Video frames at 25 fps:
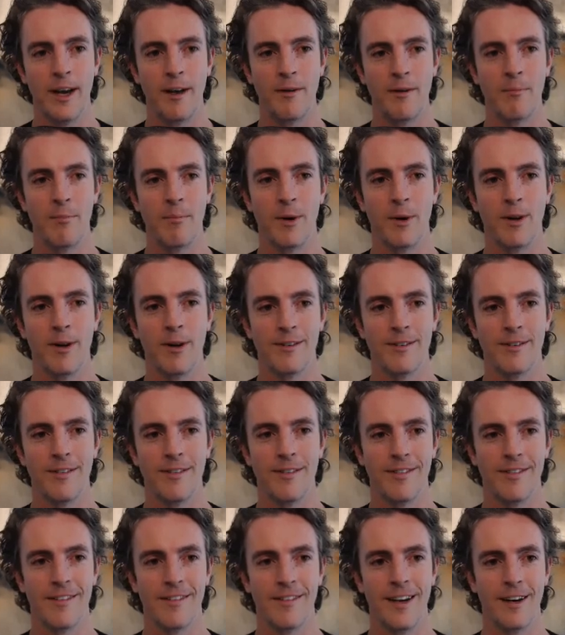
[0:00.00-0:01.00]
and part
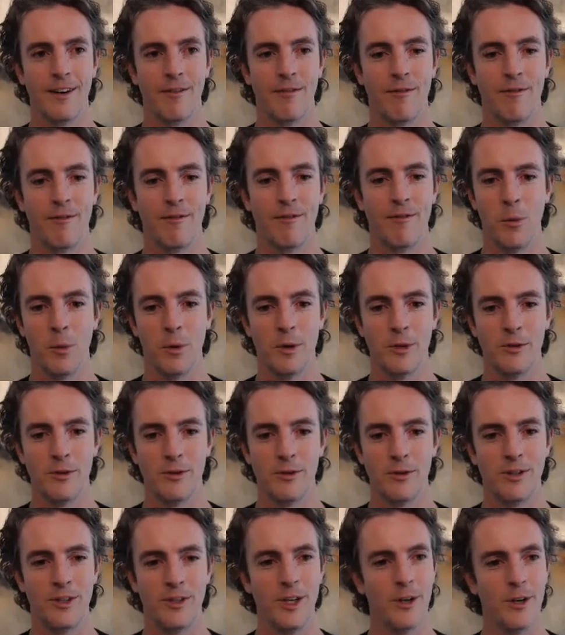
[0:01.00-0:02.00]
like
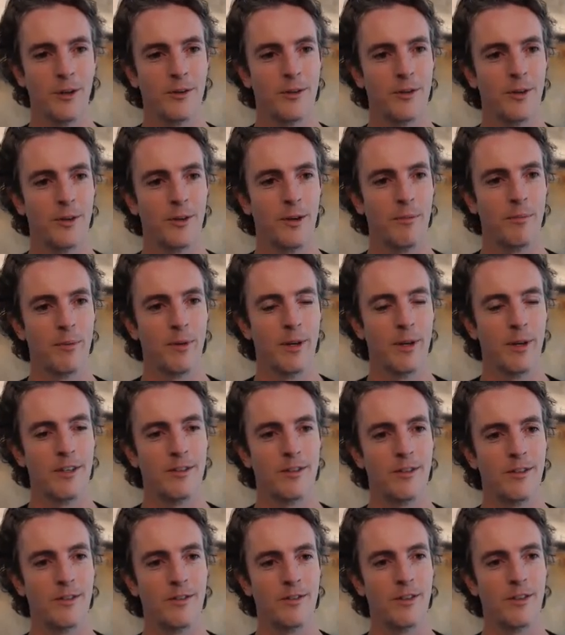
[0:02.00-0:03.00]
forced shelter in
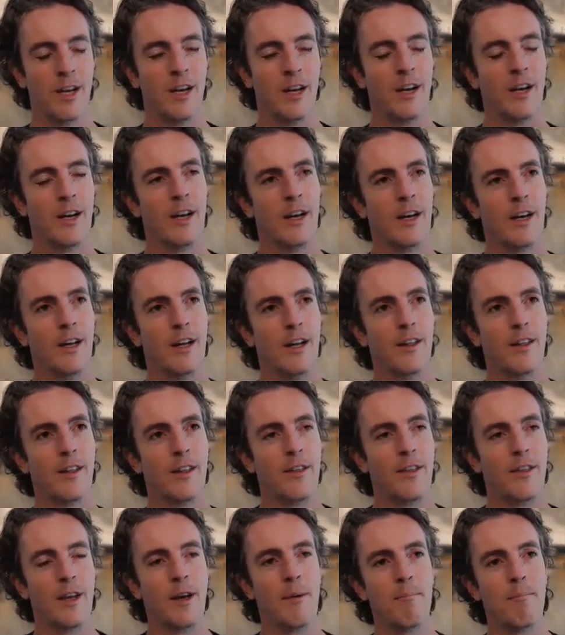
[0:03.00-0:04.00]
place, is
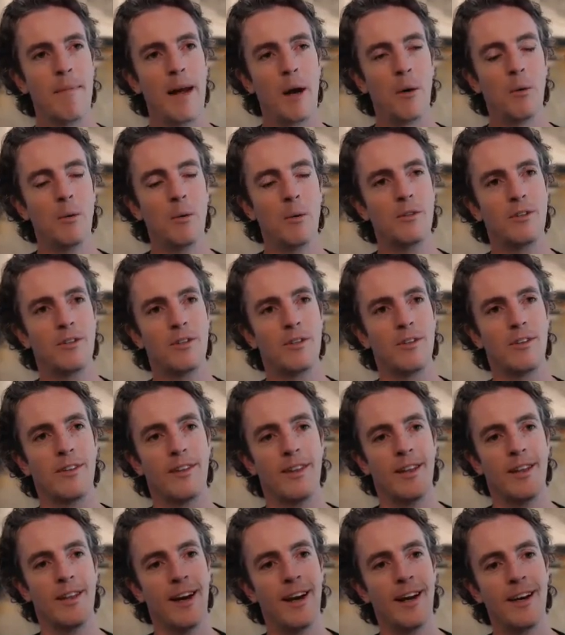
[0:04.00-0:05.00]
the amount
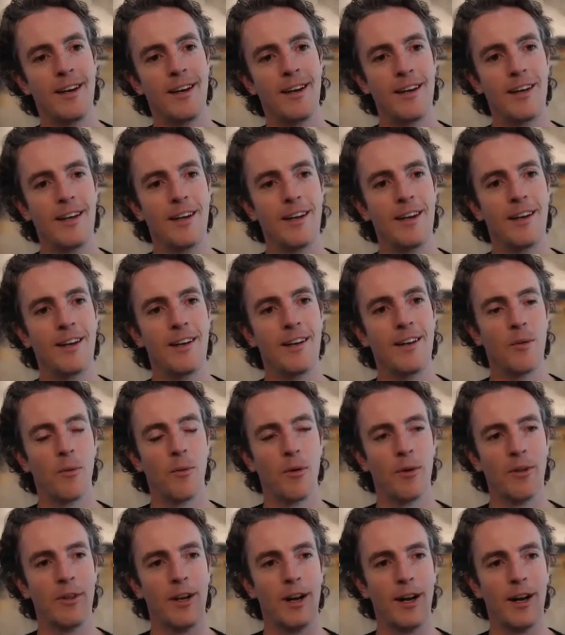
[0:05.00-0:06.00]
that I need,
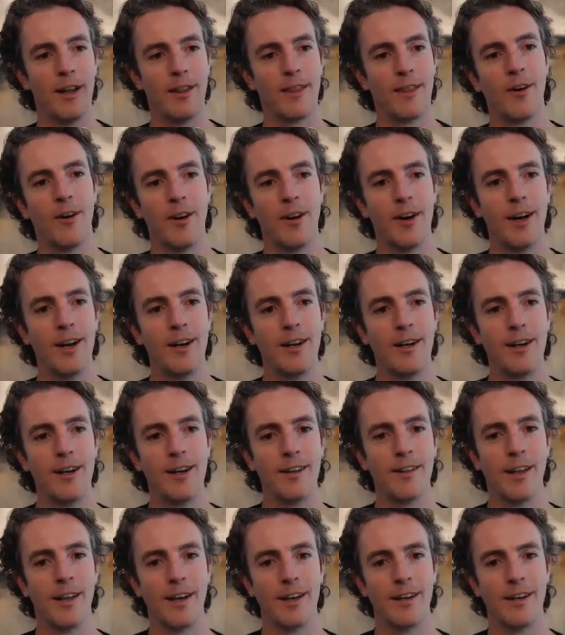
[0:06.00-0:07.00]
or that I thought I
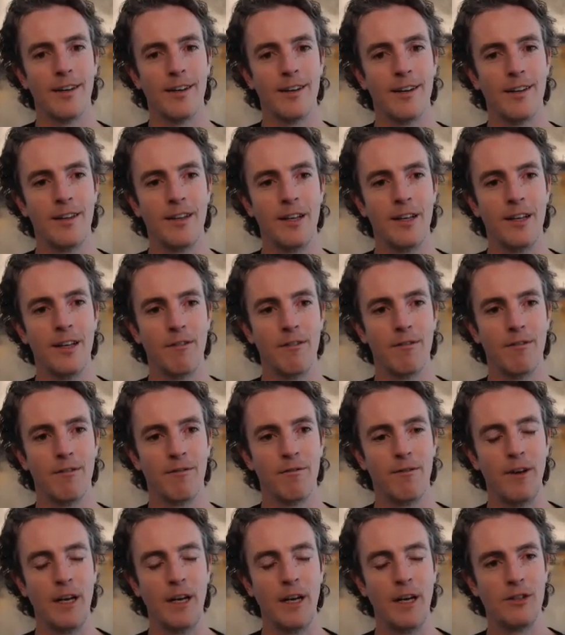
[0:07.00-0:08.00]
need, like the
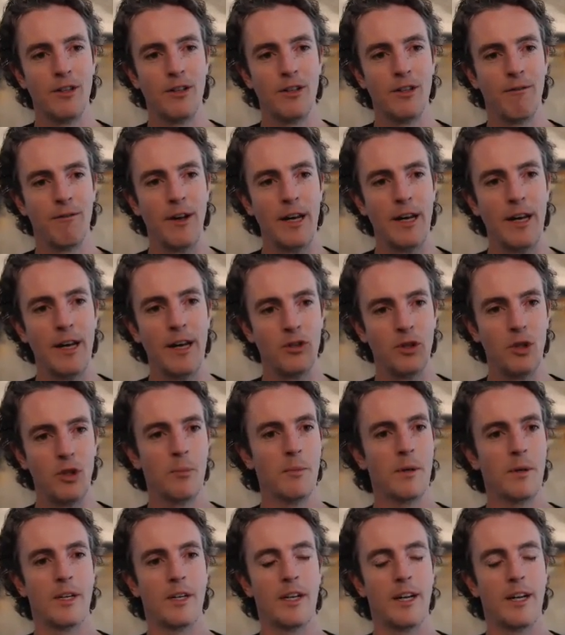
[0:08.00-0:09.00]
face-to-face
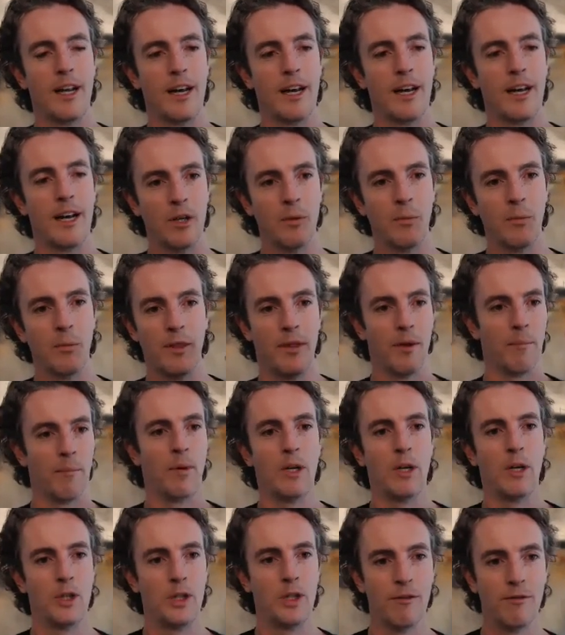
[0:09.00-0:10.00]
human connection with a
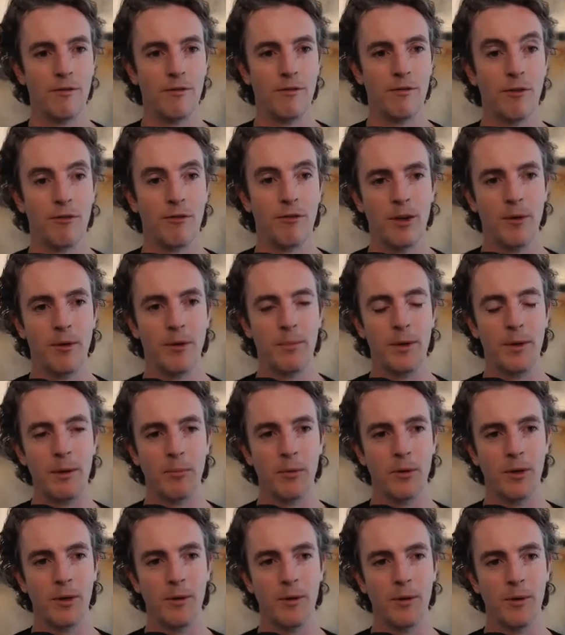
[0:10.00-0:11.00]
bunch of different
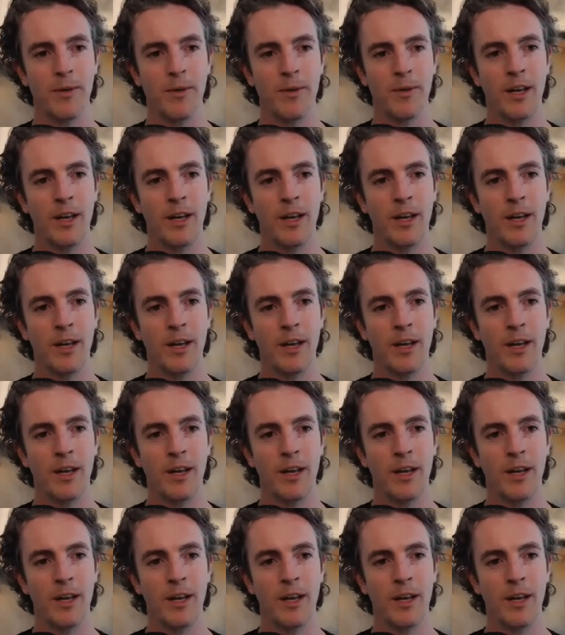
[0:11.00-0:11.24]
people.